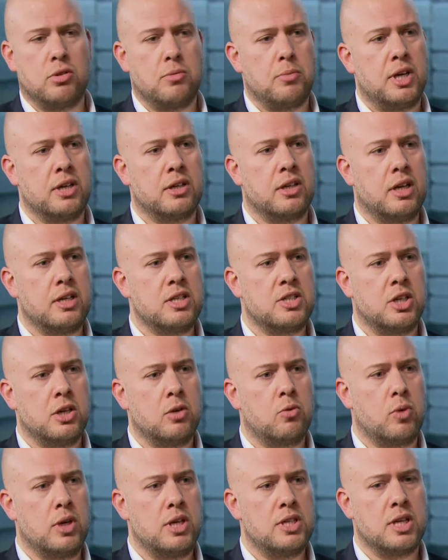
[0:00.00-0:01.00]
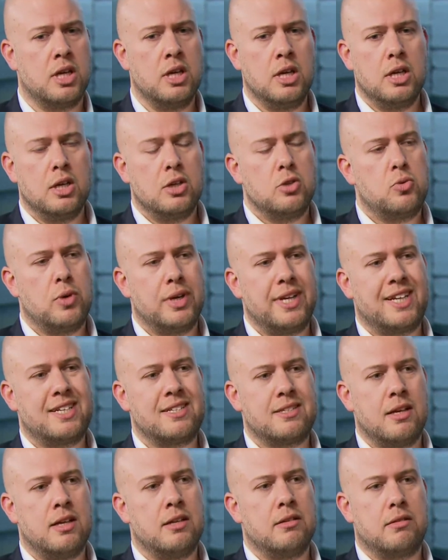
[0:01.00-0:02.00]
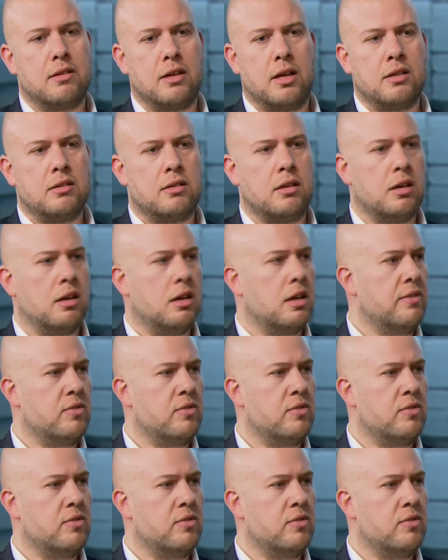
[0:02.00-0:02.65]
the market has increased to an extent that uh,